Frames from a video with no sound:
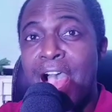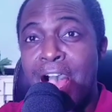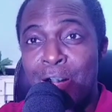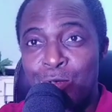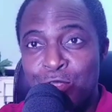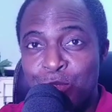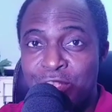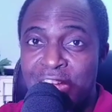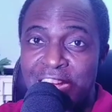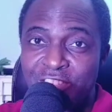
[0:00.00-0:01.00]
to
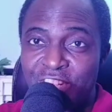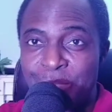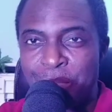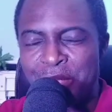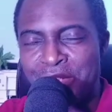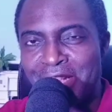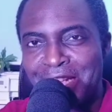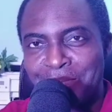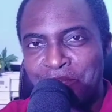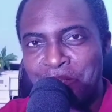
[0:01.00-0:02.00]
sight read music.
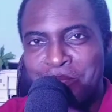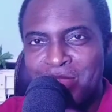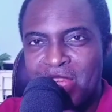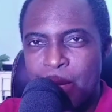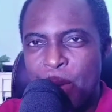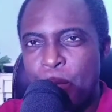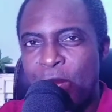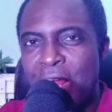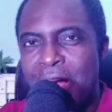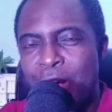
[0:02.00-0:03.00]
People
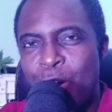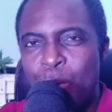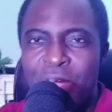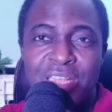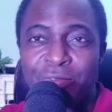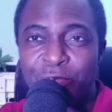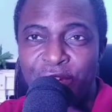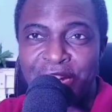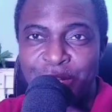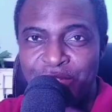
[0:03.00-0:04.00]
are always afraid of
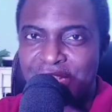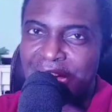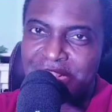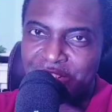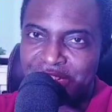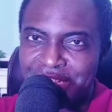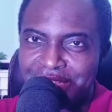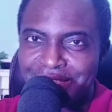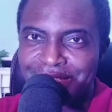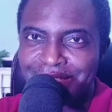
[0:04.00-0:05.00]
sight reading,
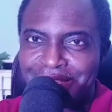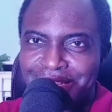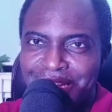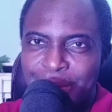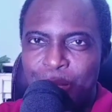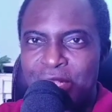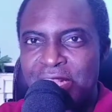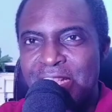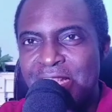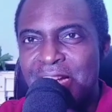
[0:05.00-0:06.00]
but it's
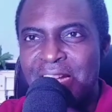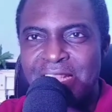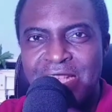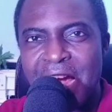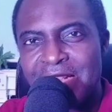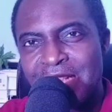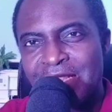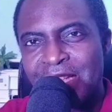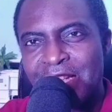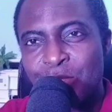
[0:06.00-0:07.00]
an exciting thing
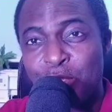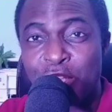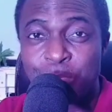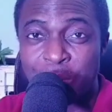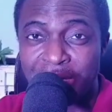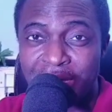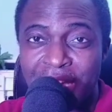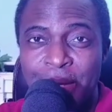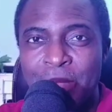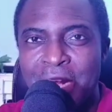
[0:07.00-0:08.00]
to just pick the
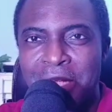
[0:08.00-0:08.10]
hymnal